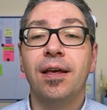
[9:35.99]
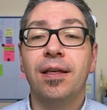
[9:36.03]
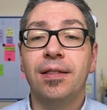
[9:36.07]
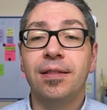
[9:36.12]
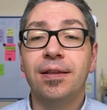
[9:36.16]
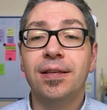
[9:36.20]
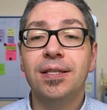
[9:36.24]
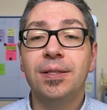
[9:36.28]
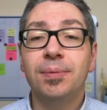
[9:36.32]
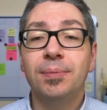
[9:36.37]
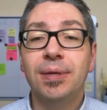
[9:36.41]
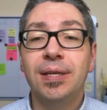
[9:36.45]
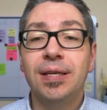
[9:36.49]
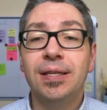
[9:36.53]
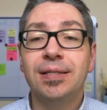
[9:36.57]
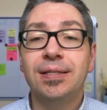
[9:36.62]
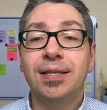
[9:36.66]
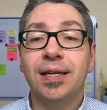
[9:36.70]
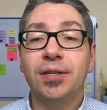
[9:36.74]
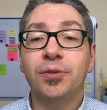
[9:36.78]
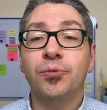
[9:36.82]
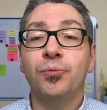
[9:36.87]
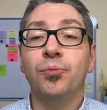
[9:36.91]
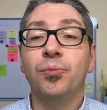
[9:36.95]
This
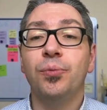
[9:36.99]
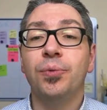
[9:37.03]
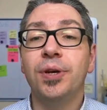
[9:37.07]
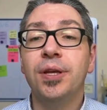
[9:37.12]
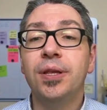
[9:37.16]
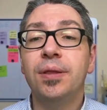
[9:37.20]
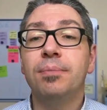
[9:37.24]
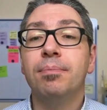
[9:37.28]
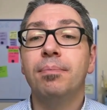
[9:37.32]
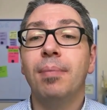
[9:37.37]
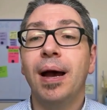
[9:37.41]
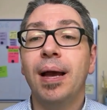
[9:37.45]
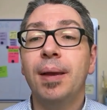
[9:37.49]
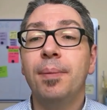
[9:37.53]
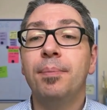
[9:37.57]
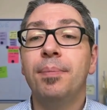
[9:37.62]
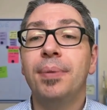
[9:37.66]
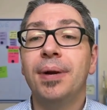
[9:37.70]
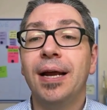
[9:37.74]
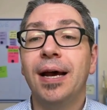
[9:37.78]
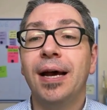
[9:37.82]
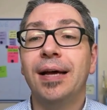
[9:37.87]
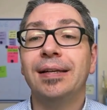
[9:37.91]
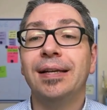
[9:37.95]
means that with my
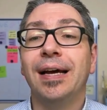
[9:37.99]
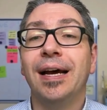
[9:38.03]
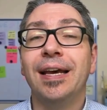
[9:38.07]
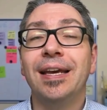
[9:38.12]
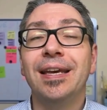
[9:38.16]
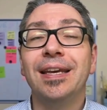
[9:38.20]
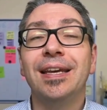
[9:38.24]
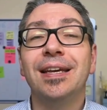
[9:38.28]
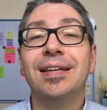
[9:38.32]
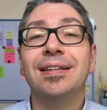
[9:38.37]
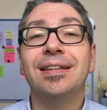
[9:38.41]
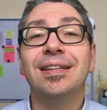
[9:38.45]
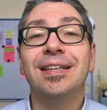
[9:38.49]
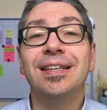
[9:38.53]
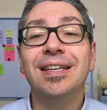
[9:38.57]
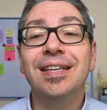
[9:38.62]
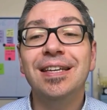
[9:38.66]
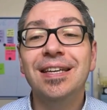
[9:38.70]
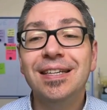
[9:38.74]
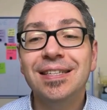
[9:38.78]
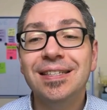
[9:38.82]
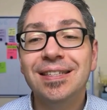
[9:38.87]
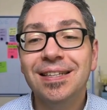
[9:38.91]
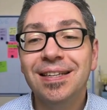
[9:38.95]
plan, I can
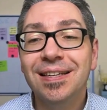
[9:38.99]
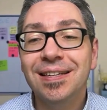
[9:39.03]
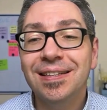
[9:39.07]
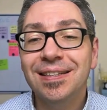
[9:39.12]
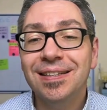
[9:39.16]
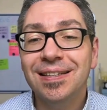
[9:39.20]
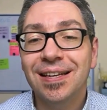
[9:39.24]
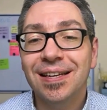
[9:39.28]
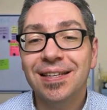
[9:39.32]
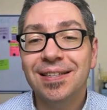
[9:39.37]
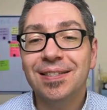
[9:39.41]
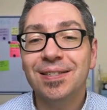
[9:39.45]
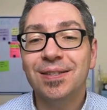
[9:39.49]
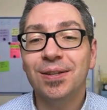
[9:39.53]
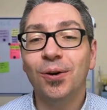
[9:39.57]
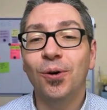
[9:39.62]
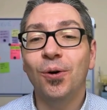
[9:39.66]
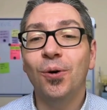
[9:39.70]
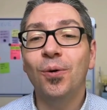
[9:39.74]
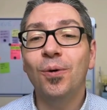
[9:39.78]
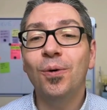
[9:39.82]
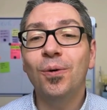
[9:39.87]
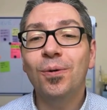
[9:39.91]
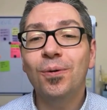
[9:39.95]
easily test
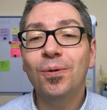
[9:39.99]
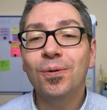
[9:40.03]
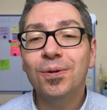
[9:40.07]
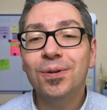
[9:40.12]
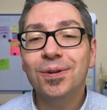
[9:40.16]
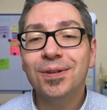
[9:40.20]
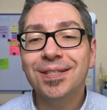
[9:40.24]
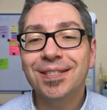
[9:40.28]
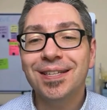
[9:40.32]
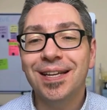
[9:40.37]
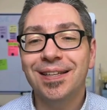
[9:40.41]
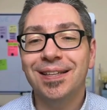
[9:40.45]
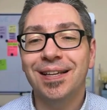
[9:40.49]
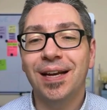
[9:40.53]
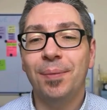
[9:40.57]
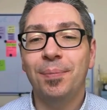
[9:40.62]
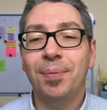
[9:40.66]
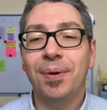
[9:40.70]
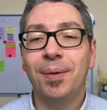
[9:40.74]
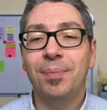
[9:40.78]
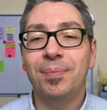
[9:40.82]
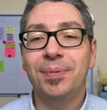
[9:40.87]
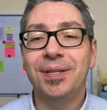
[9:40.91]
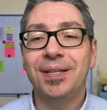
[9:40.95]
all the
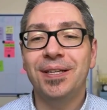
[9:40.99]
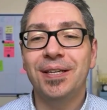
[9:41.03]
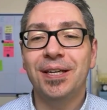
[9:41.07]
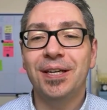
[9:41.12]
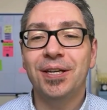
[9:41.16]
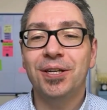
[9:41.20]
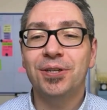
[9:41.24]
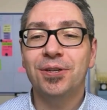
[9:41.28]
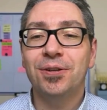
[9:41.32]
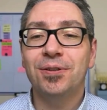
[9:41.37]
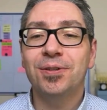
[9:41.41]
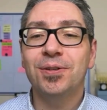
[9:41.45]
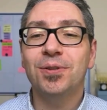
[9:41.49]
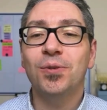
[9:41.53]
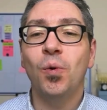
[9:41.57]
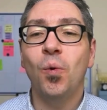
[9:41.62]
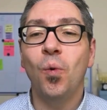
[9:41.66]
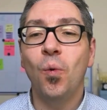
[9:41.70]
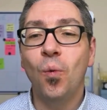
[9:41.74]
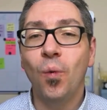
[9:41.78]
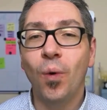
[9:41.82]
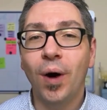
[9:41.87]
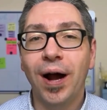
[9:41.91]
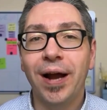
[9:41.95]
Setapp applications
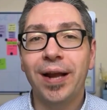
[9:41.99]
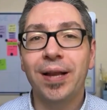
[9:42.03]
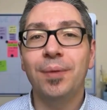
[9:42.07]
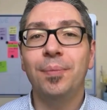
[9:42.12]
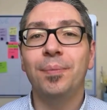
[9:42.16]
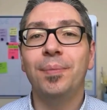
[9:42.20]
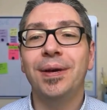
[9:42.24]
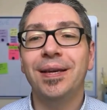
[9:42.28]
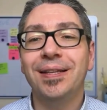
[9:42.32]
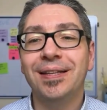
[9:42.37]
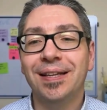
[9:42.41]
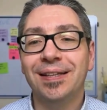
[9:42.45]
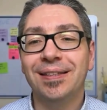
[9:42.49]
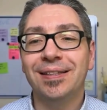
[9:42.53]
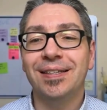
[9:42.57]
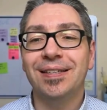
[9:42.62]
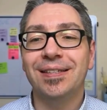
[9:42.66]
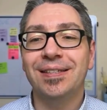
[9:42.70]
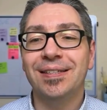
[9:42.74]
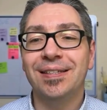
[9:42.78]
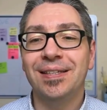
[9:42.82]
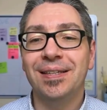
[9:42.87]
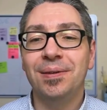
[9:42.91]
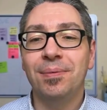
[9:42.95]
while beta
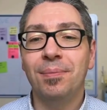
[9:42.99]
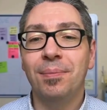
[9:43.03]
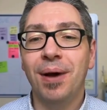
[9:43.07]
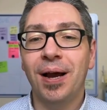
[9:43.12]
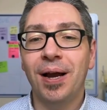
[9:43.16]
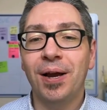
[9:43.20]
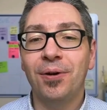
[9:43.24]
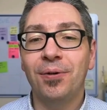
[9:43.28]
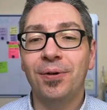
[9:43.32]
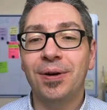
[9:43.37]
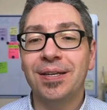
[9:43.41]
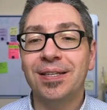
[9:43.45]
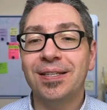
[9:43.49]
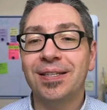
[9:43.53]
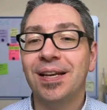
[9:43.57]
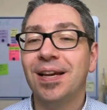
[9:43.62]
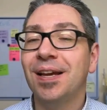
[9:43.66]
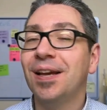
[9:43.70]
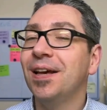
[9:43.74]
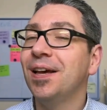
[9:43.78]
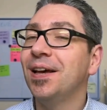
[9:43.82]
testing macOS.